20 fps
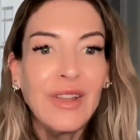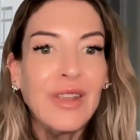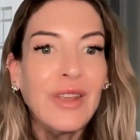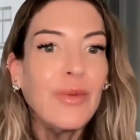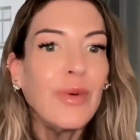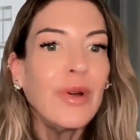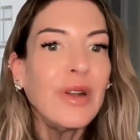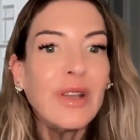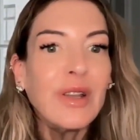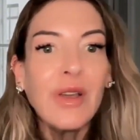
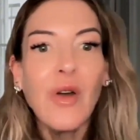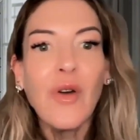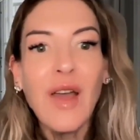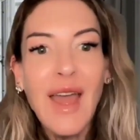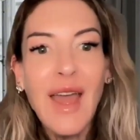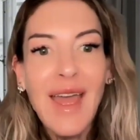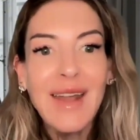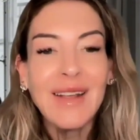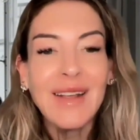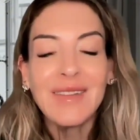you wouldn't go
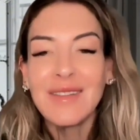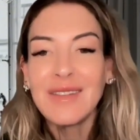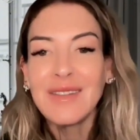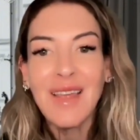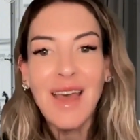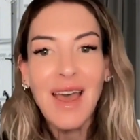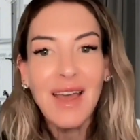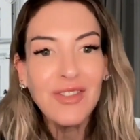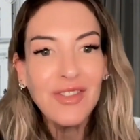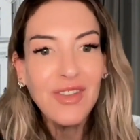ahead and
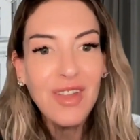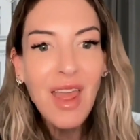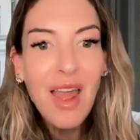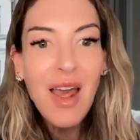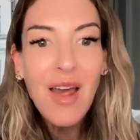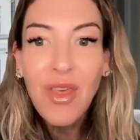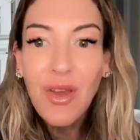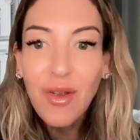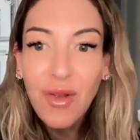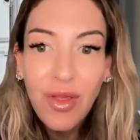slash
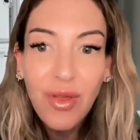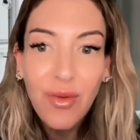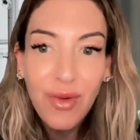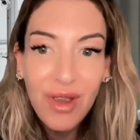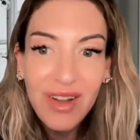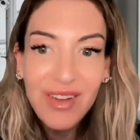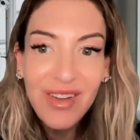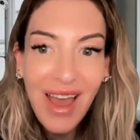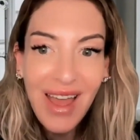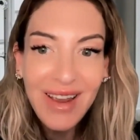the other
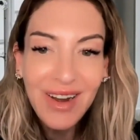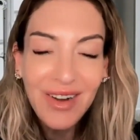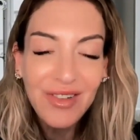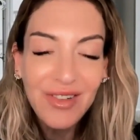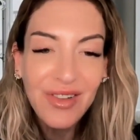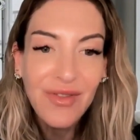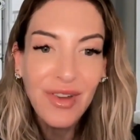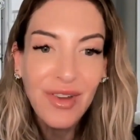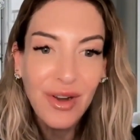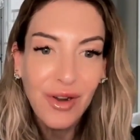three
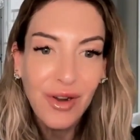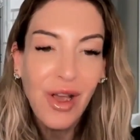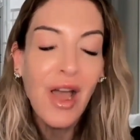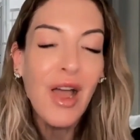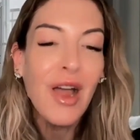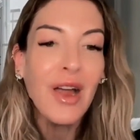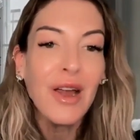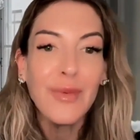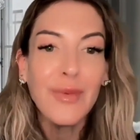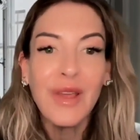tires of your
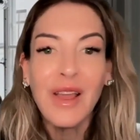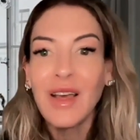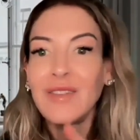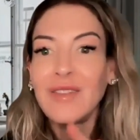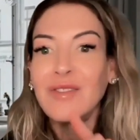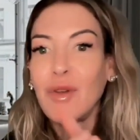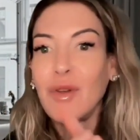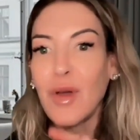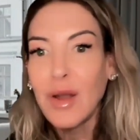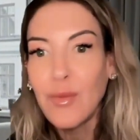car
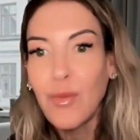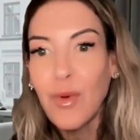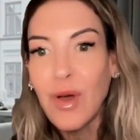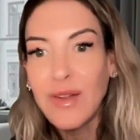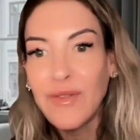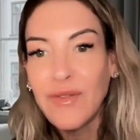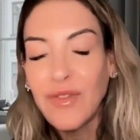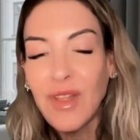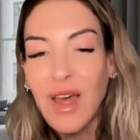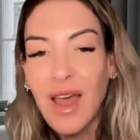because you had
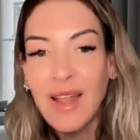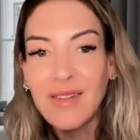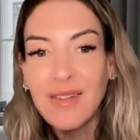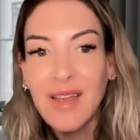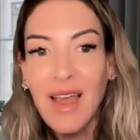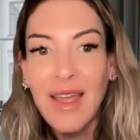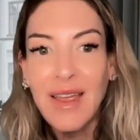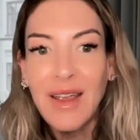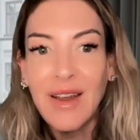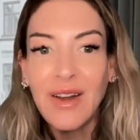one flat
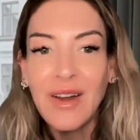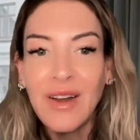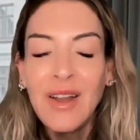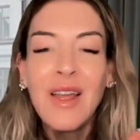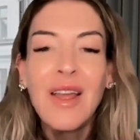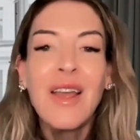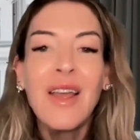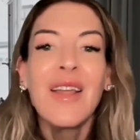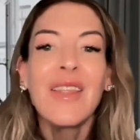tire.